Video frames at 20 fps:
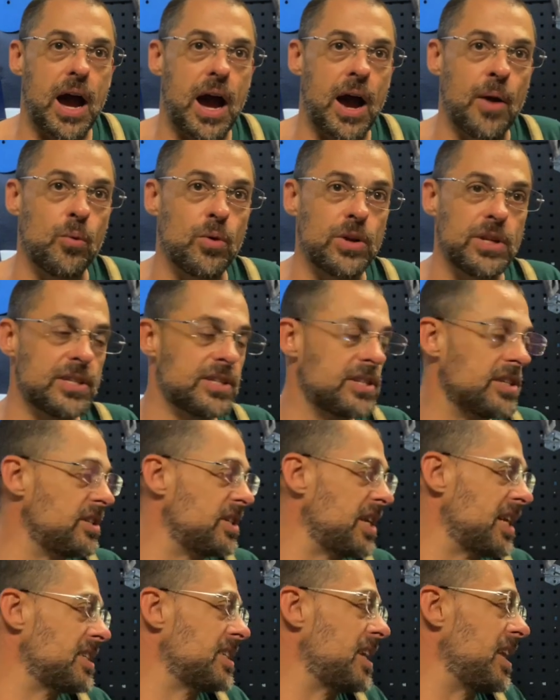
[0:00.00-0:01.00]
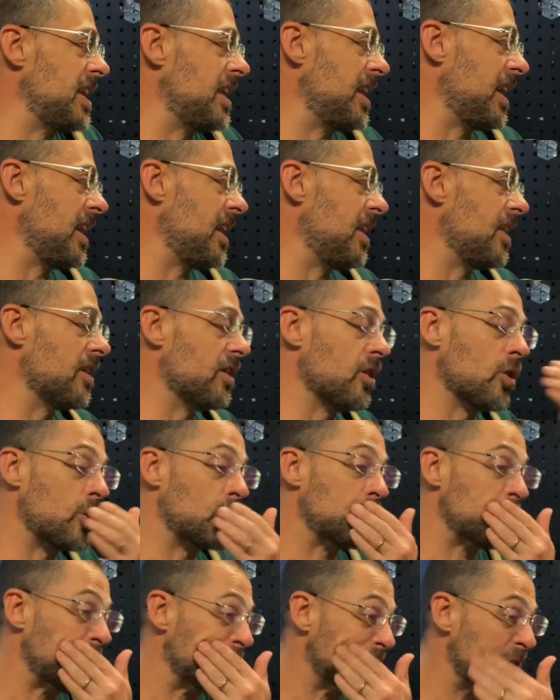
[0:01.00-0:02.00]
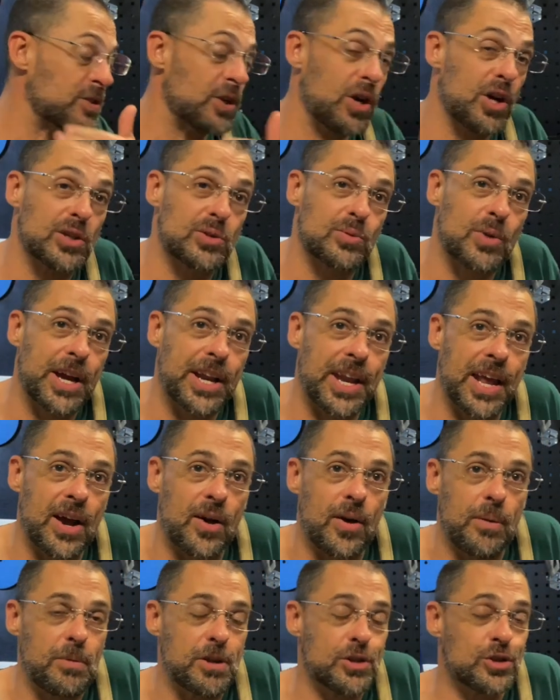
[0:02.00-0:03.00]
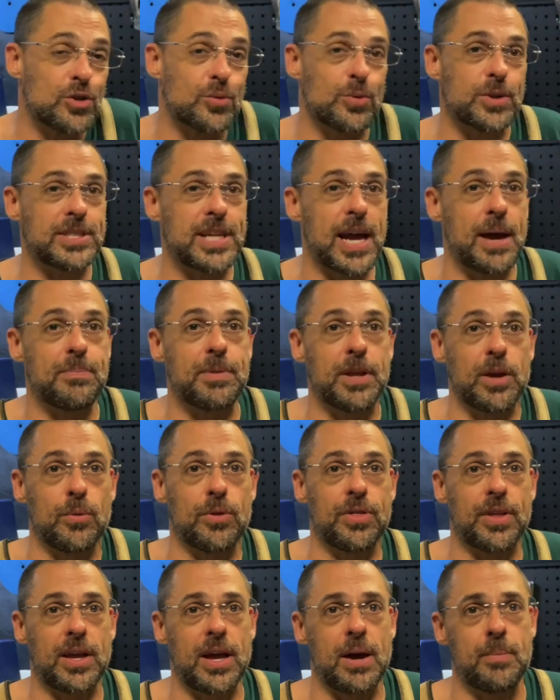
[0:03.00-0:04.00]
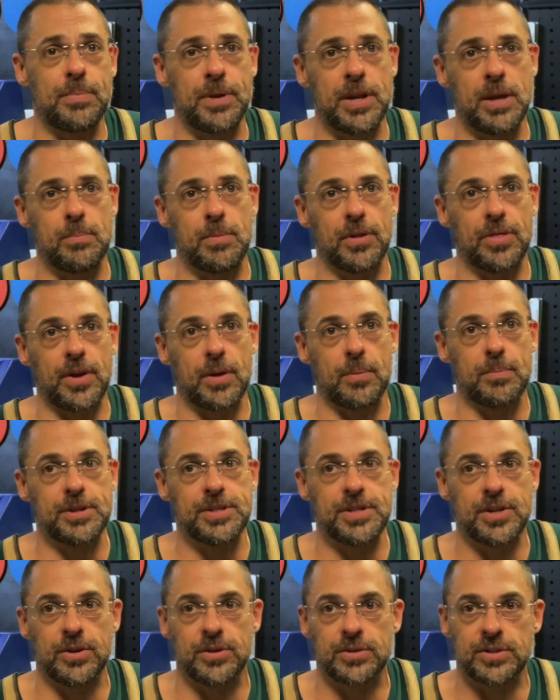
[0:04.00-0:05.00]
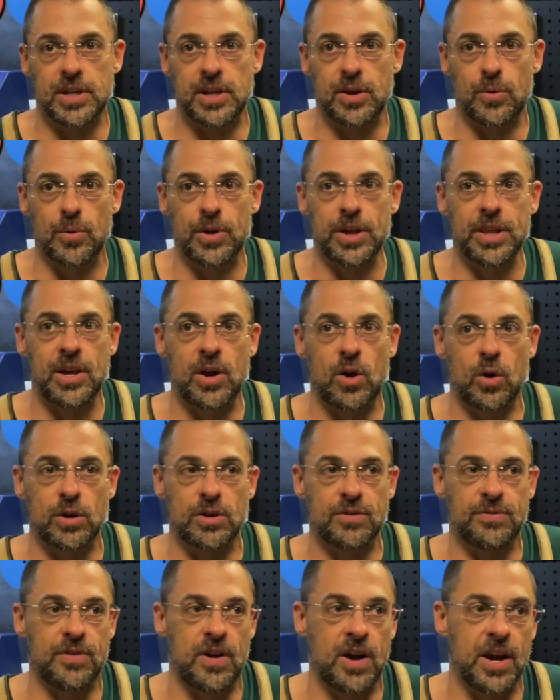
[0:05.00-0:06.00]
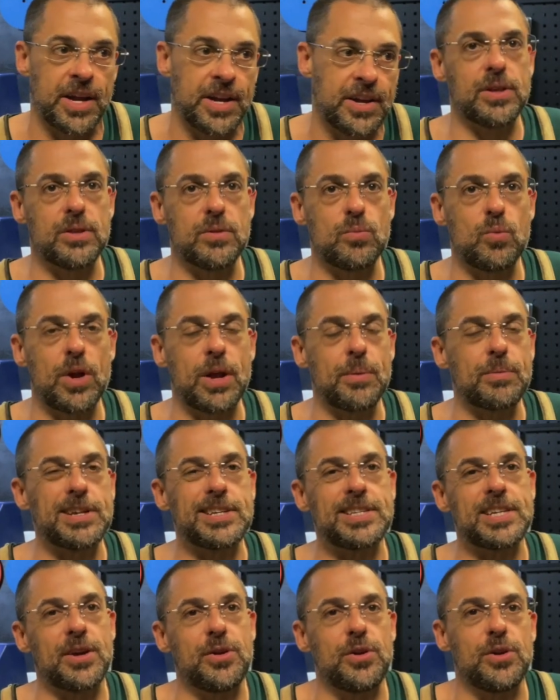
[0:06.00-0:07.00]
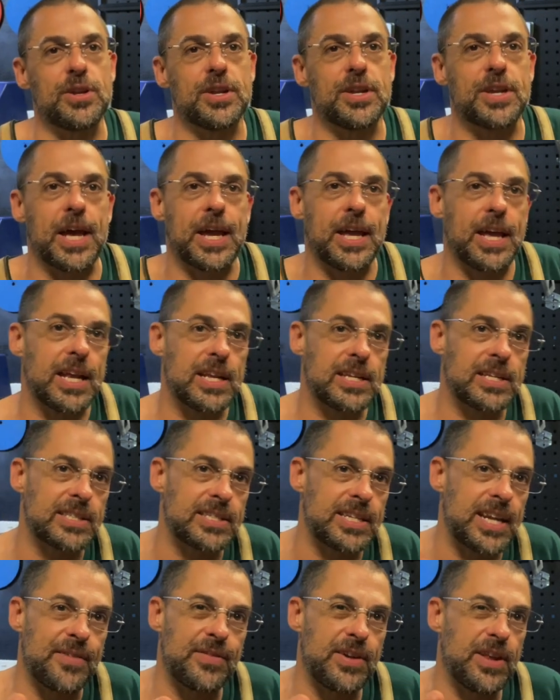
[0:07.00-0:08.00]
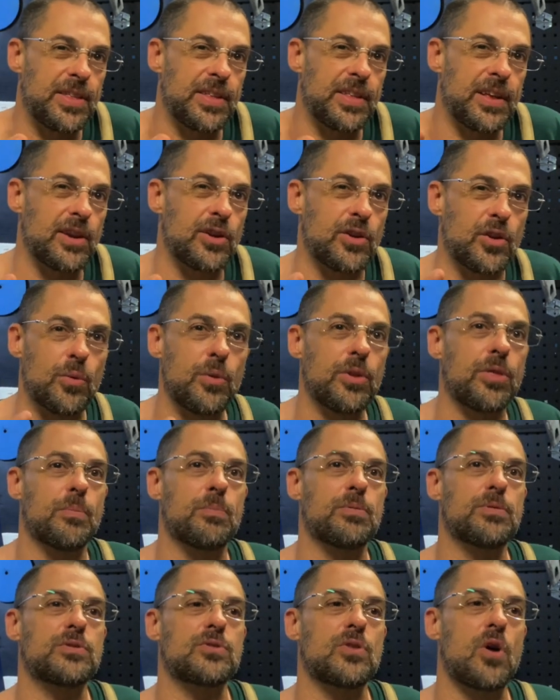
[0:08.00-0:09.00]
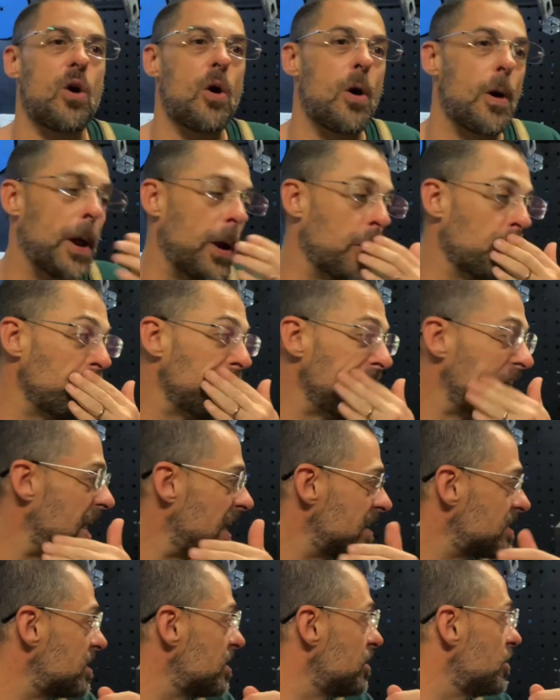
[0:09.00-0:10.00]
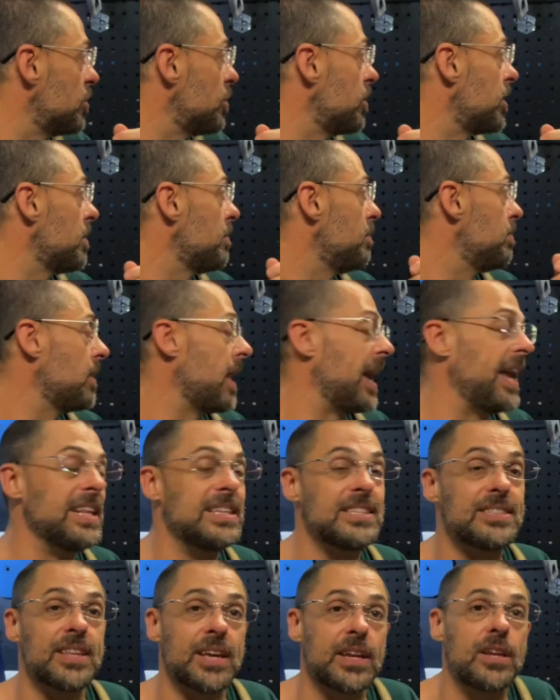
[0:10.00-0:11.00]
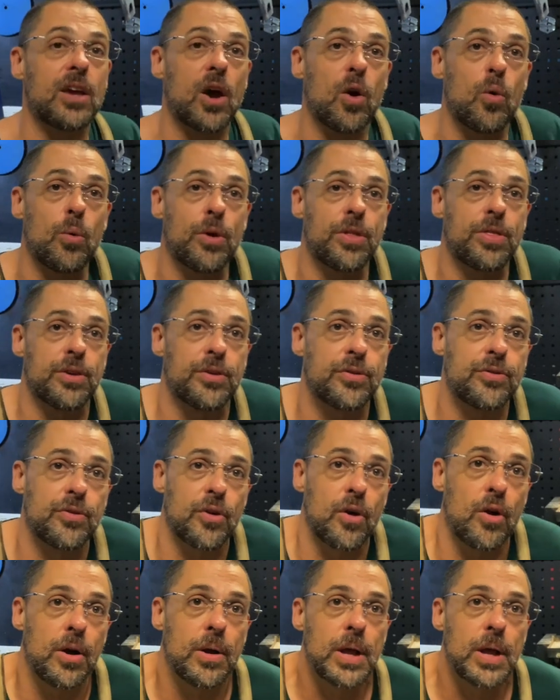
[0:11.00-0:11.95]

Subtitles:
I wouldn't suggest getting any of the lower tone saws right now. I'm not sure what's happening with the company, but their material is getting really hard to find. What I'm going to tell you today doesn't have anything to do with the saw. It really has to do with the blades that go with the saw.